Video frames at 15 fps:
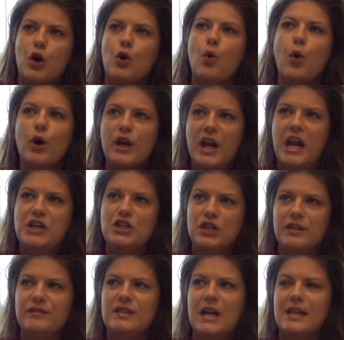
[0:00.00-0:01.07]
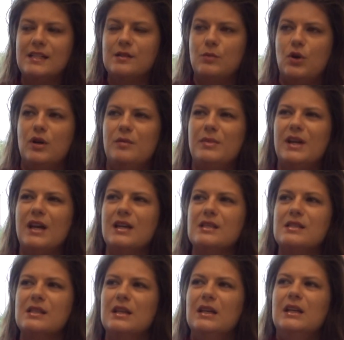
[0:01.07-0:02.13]
coordination of testimony,
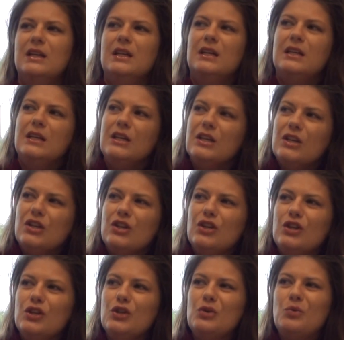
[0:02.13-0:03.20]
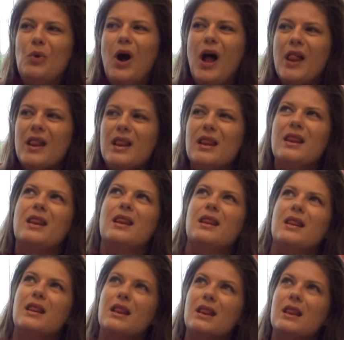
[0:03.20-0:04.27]
because you want
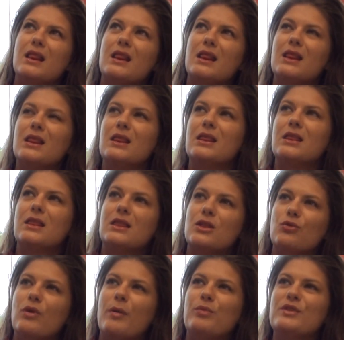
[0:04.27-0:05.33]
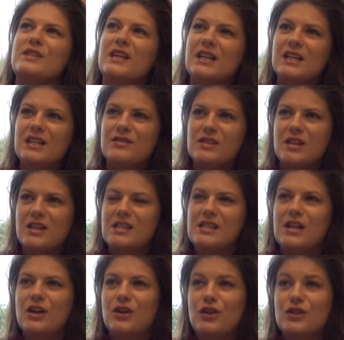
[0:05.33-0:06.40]
the representatives and the
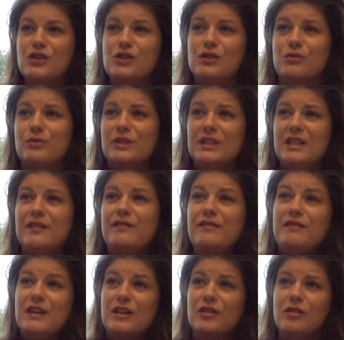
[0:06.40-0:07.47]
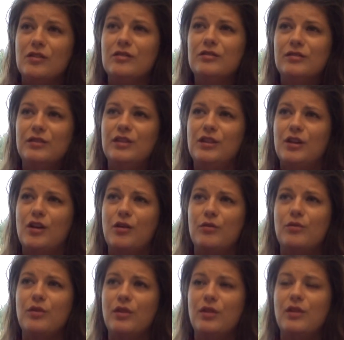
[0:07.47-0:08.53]
senators to really feel,
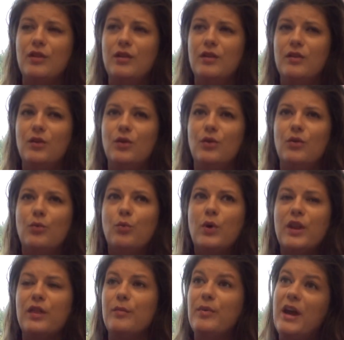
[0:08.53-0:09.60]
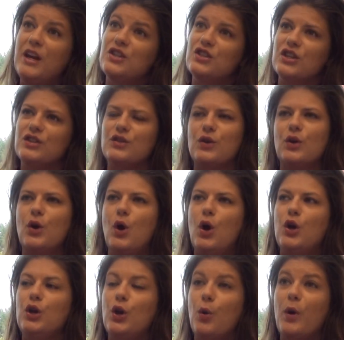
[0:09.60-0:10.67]
what the patients or,
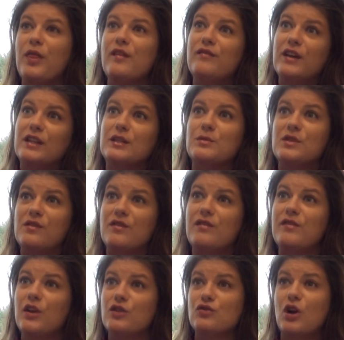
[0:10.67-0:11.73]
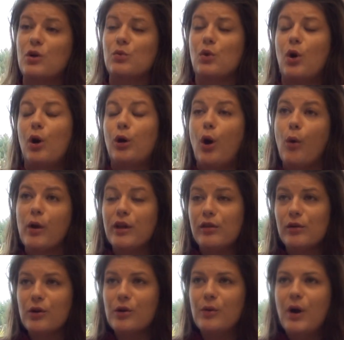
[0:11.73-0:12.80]
what the victims of the failed drug war are going
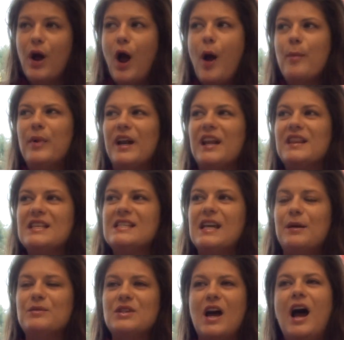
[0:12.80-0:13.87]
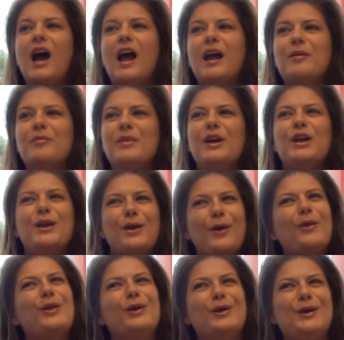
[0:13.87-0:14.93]
through. But at the same time,
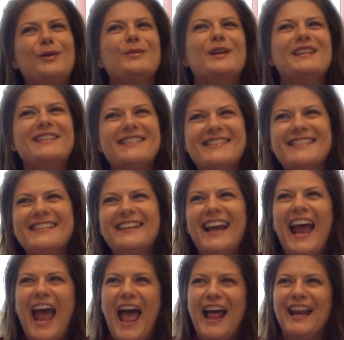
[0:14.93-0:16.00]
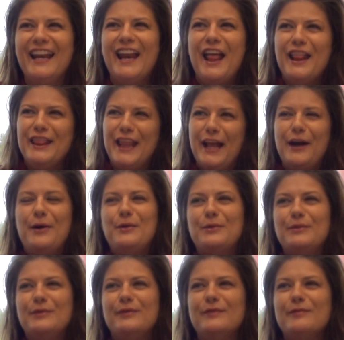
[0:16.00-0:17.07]
they're humans and they don't
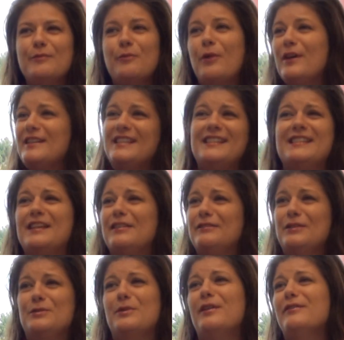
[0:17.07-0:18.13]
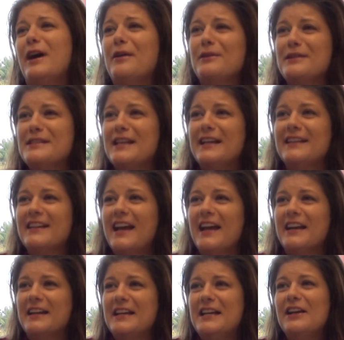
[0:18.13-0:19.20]
want to sit for 12 hours
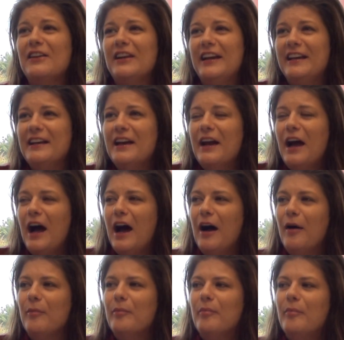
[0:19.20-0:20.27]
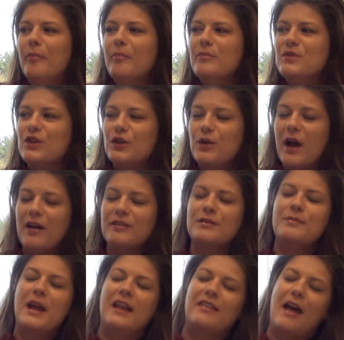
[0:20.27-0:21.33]
at a hearing. So you have to
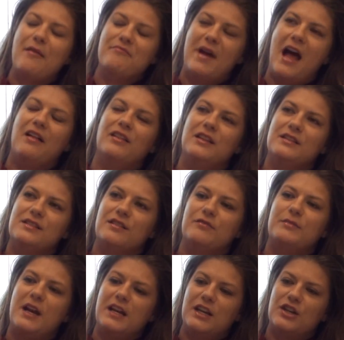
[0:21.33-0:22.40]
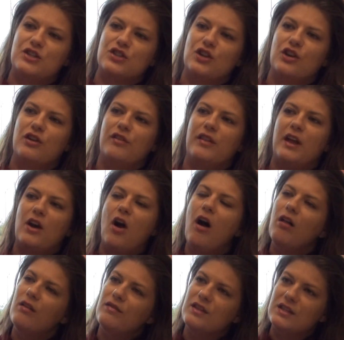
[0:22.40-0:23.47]
make that balance of making sure that
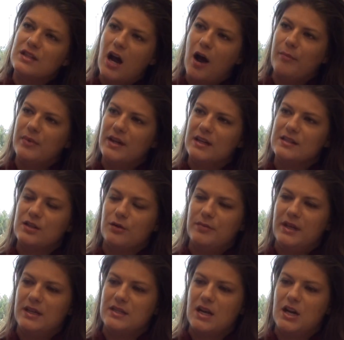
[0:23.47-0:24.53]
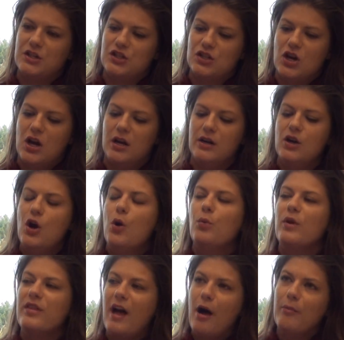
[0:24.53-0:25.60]
all of the topics are being touched on
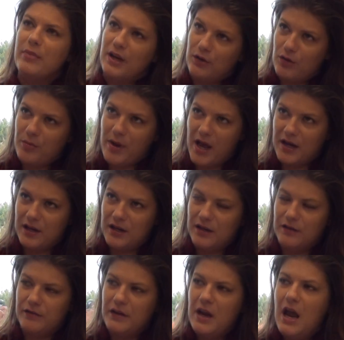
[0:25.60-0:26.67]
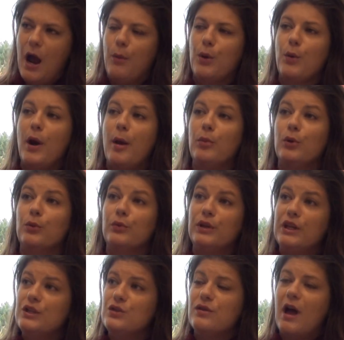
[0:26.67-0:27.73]
without being repetitive. And we were able to
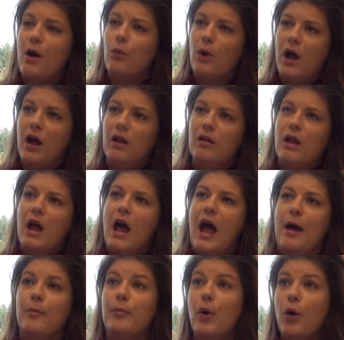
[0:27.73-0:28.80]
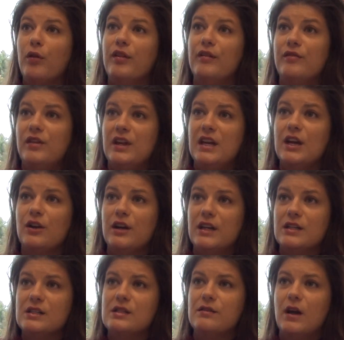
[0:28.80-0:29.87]
really do that well at both of the
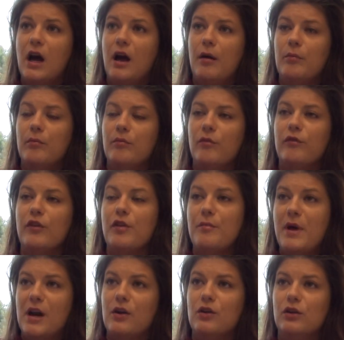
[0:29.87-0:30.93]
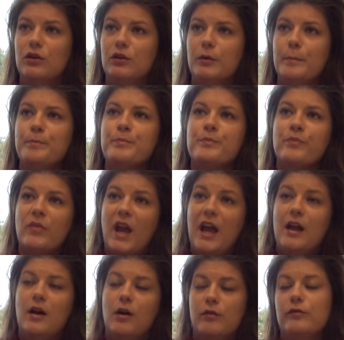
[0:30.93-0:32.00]
hearings for the medical,
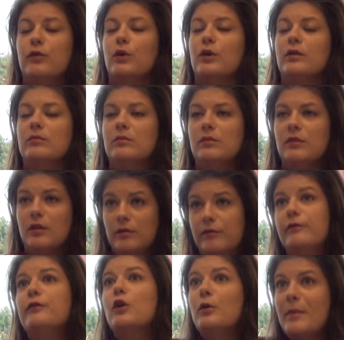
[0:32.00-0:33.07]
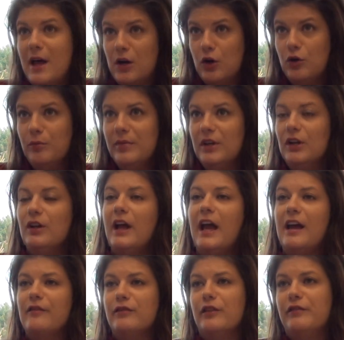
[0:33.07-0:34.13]
for the full medical bill
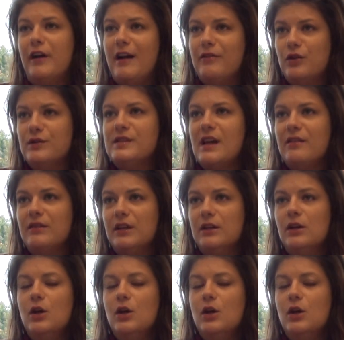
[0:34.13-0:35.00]
and for 507.